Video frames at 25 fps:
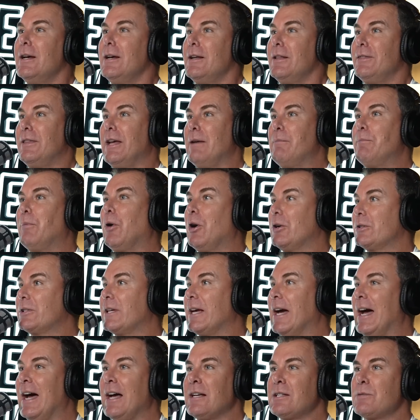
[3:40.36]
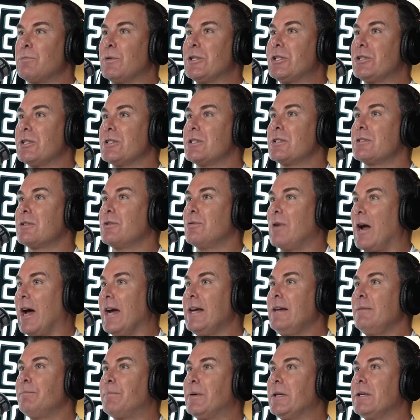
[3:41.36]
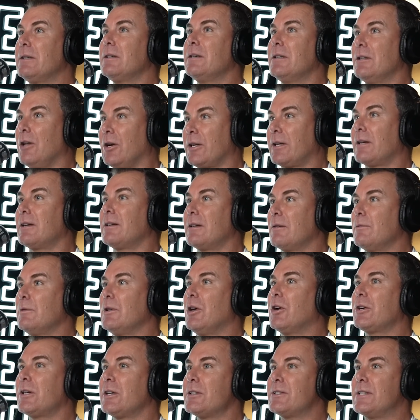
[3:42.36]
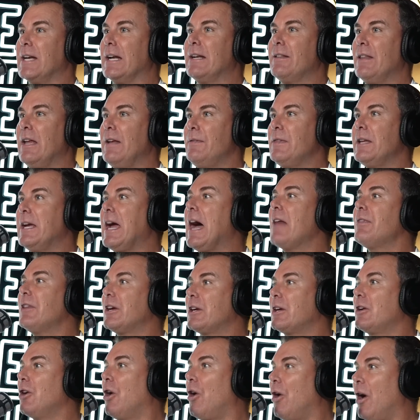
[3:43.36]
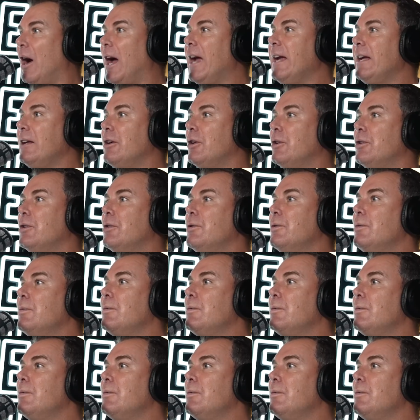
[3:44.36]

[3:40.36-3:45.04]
their podcast, which is great. But like I said, and then the other guy who